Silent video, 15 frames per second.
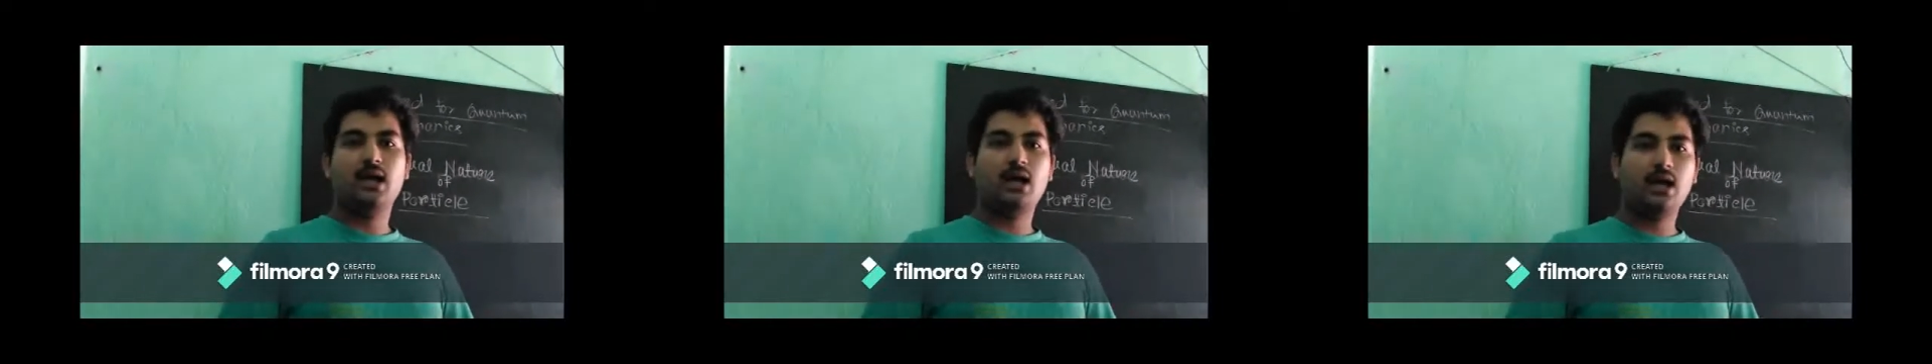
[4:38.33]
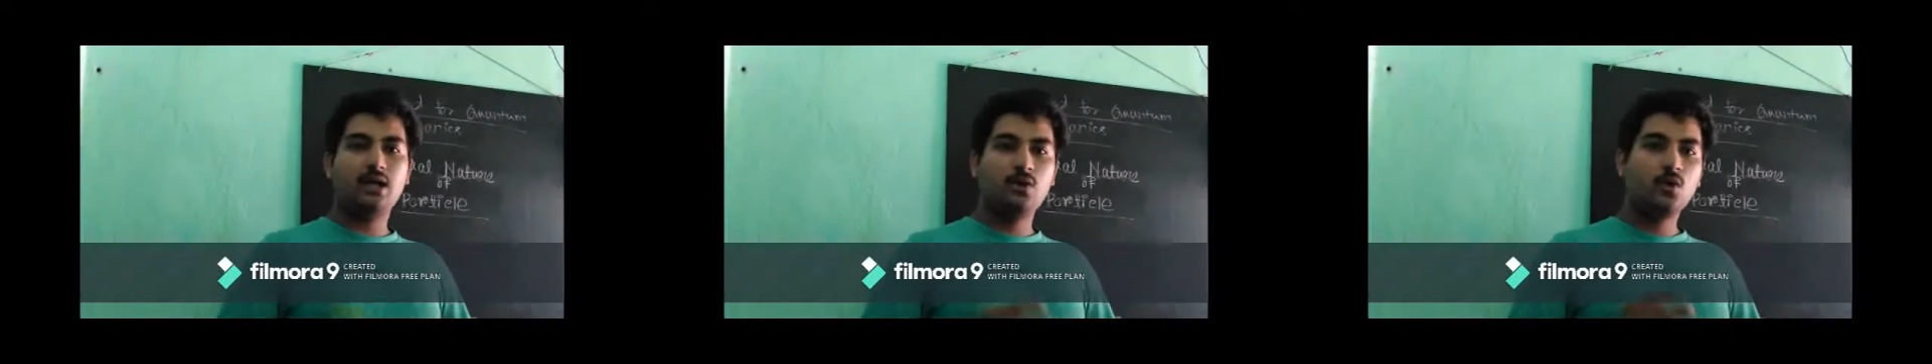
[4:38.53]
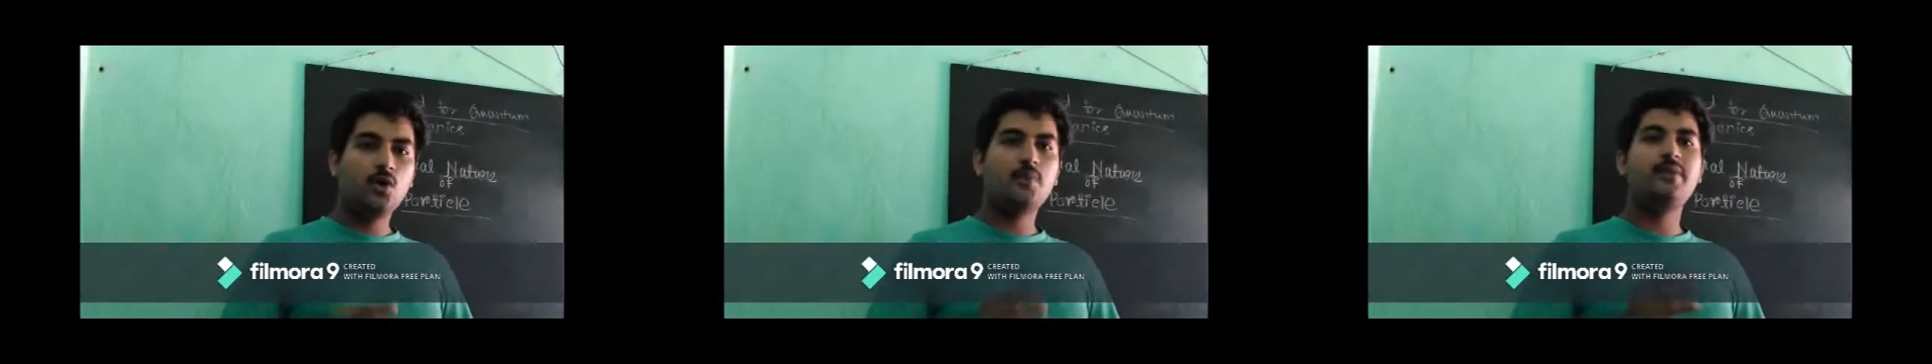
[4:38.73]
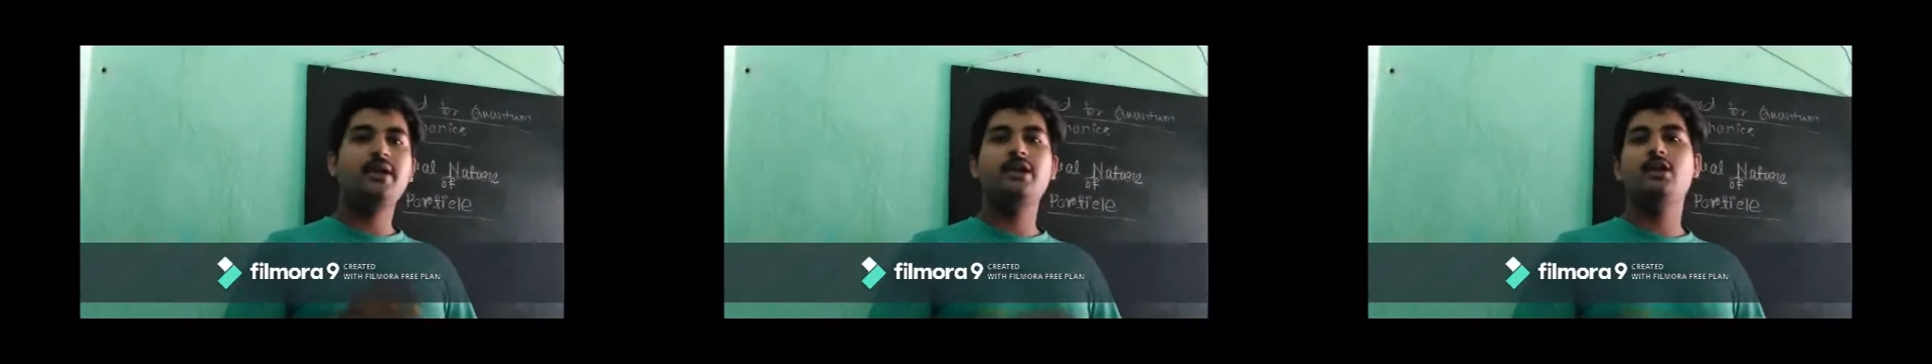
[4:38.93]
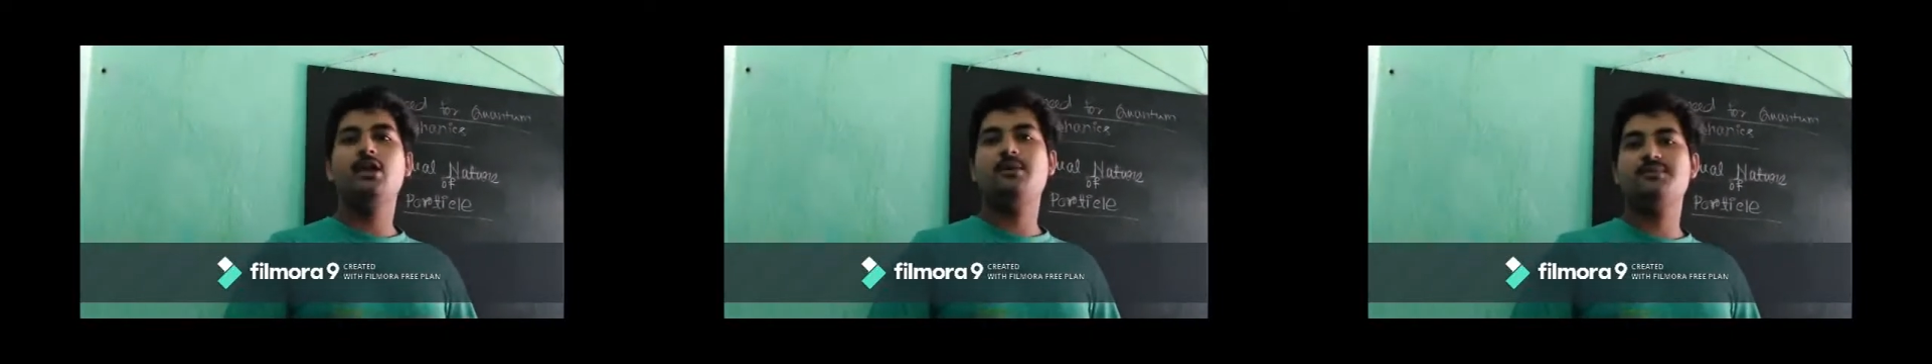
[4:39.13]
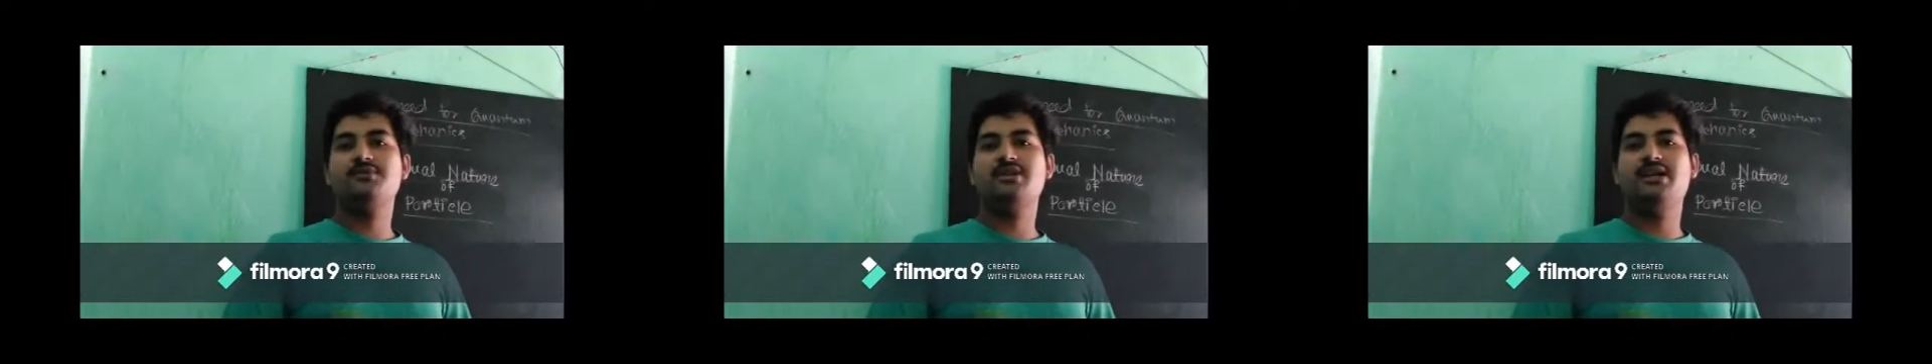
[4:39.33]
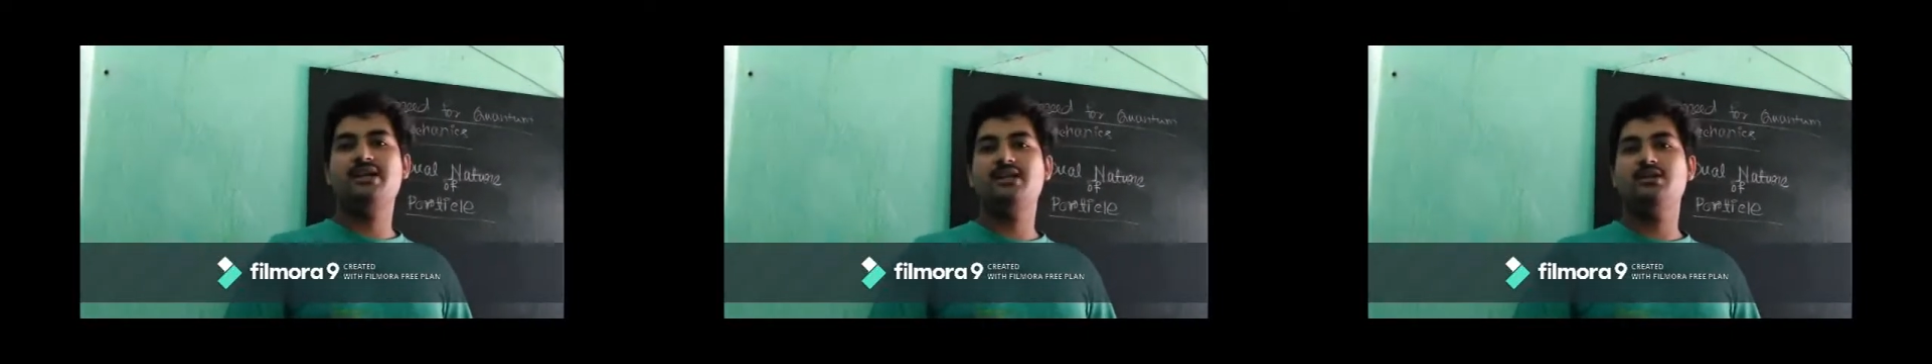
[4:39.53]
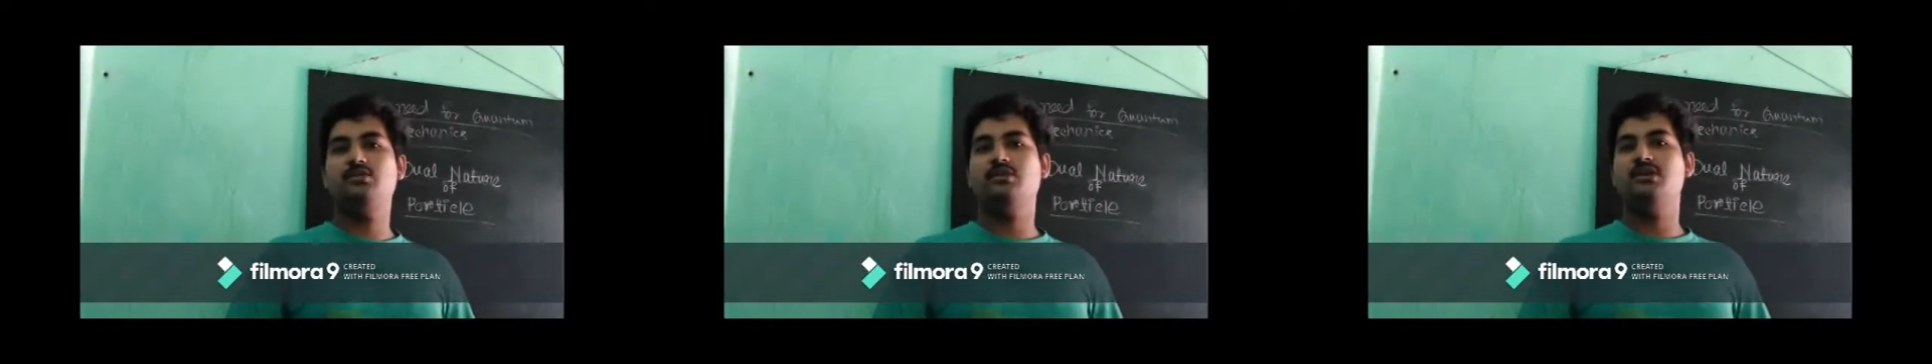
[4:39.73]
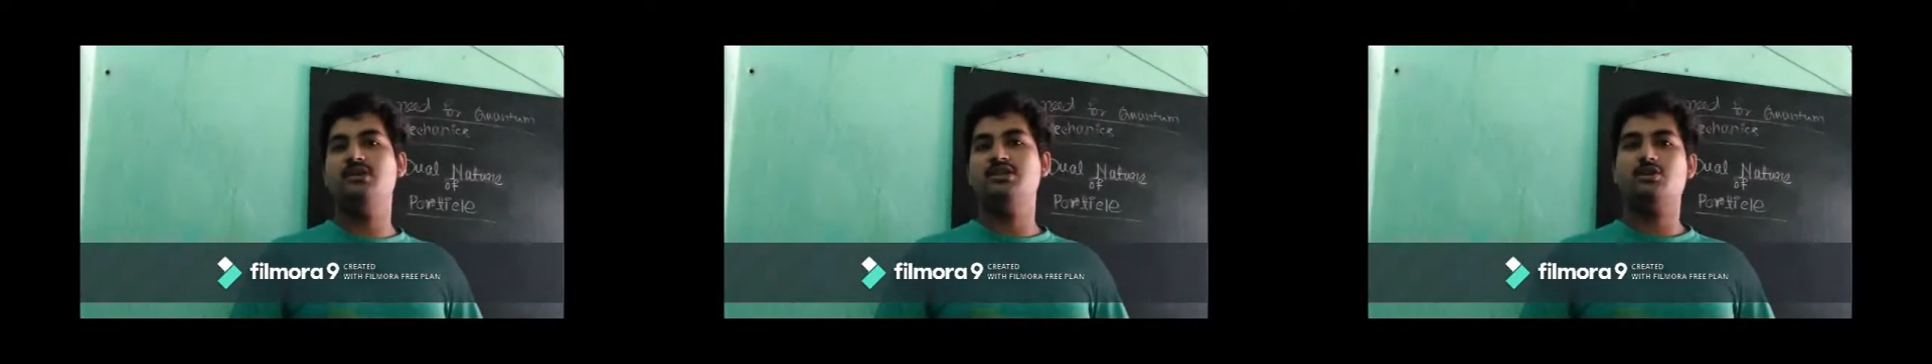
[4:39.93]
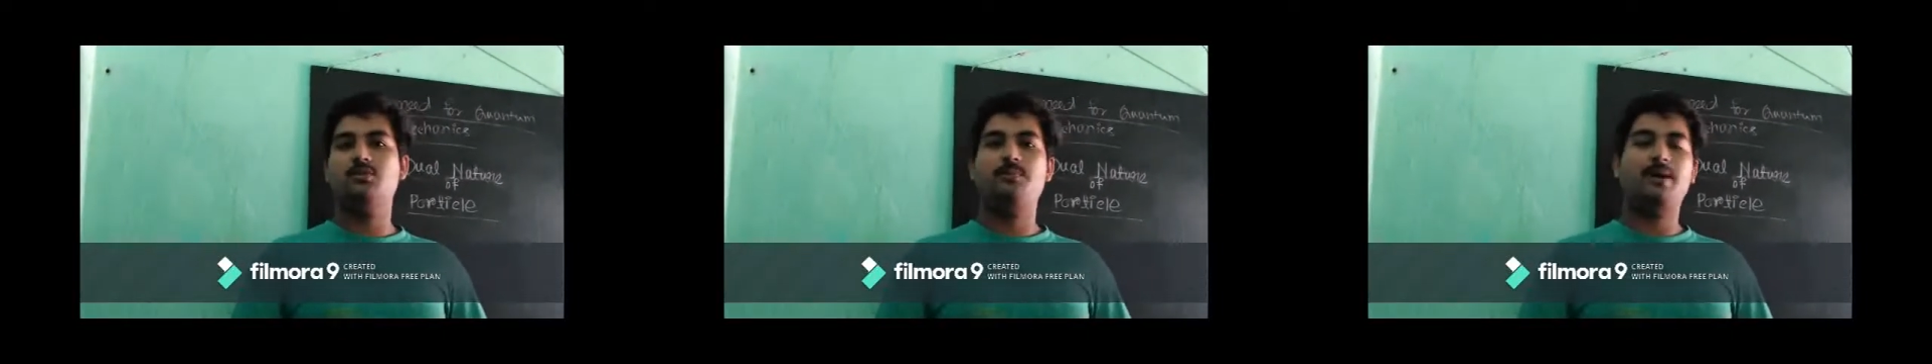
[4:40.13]
I hope that you have studied dual
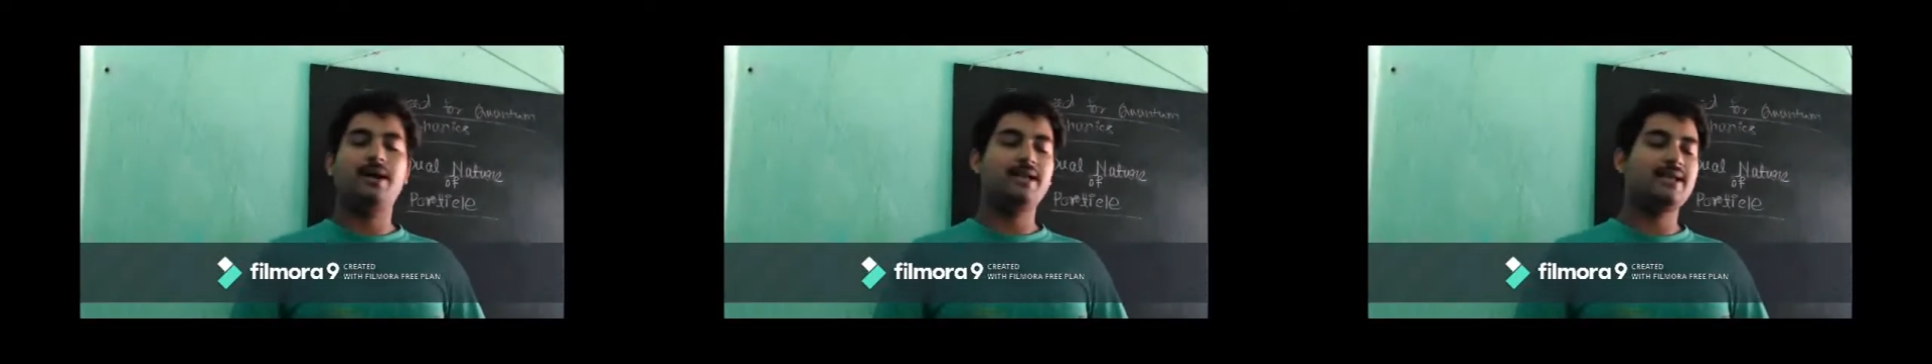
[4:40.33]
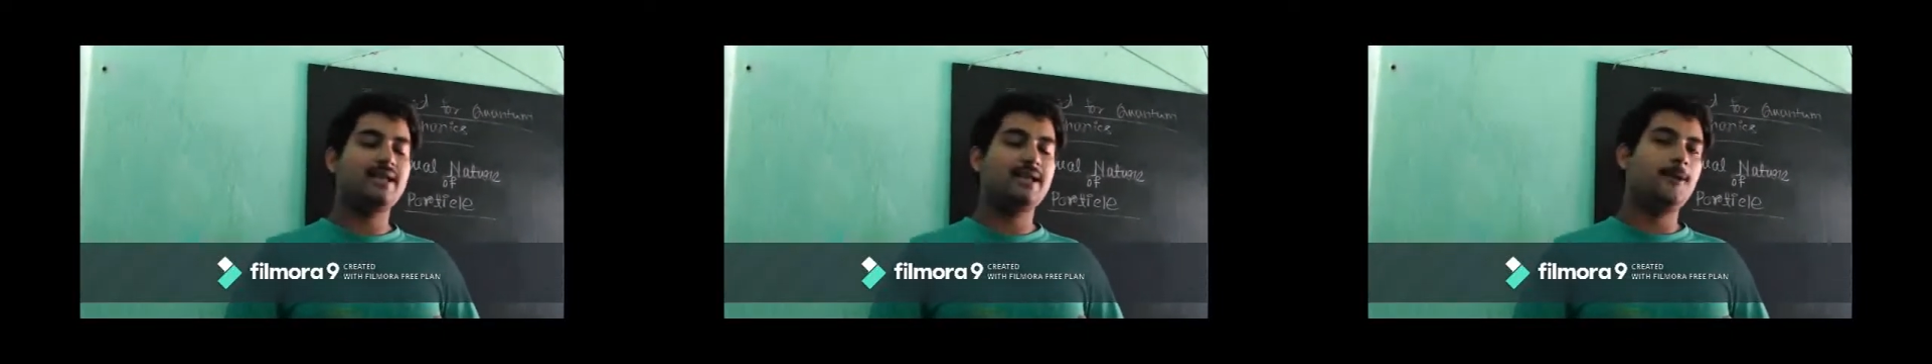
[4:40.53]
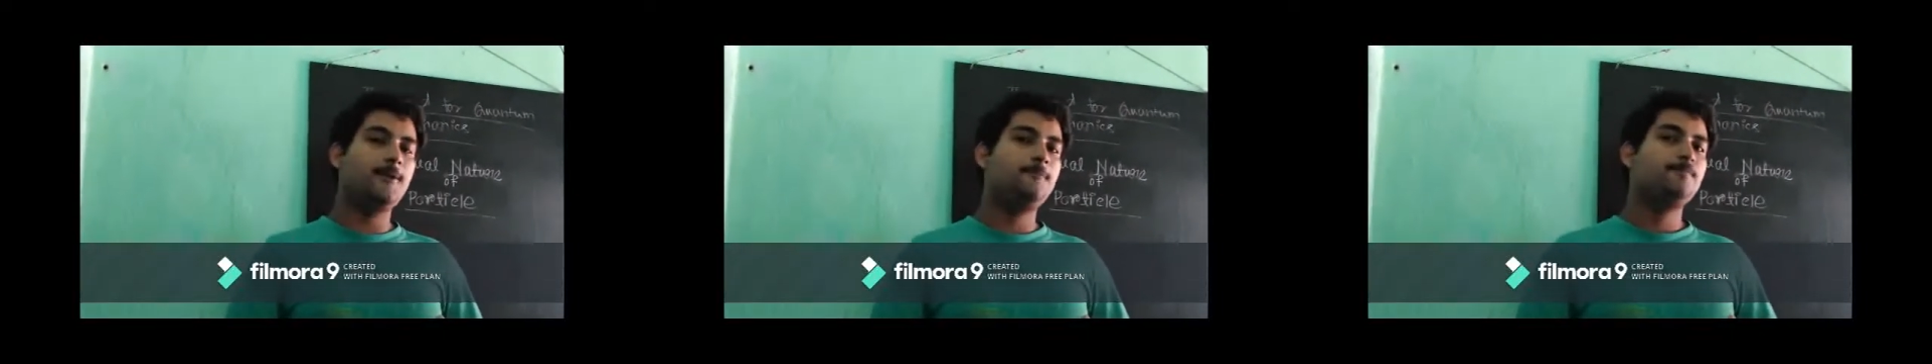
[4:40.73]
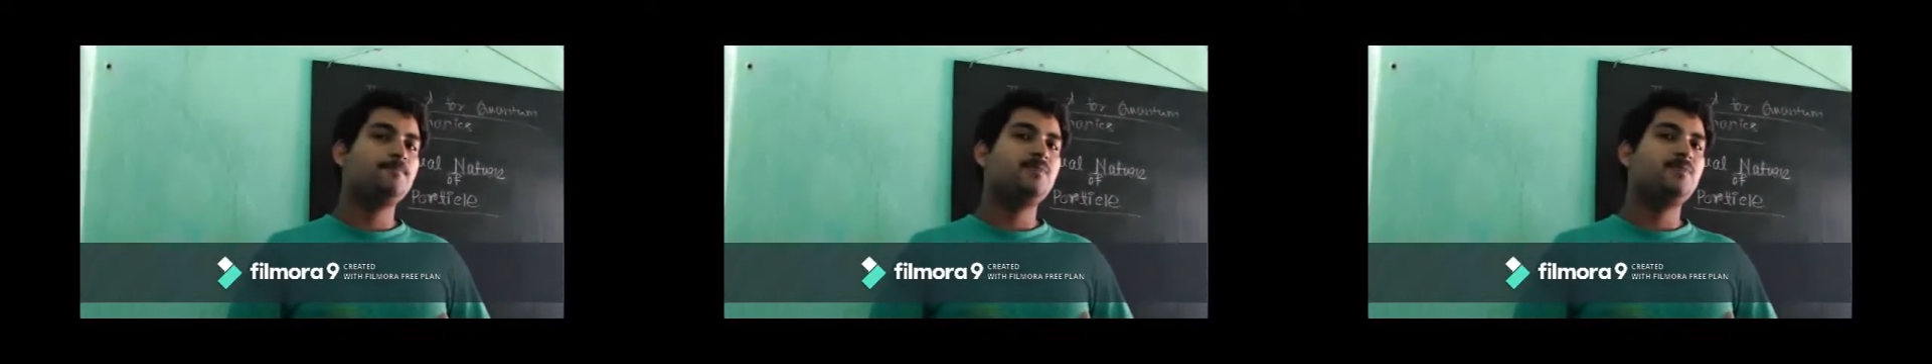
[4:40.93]
nature of particle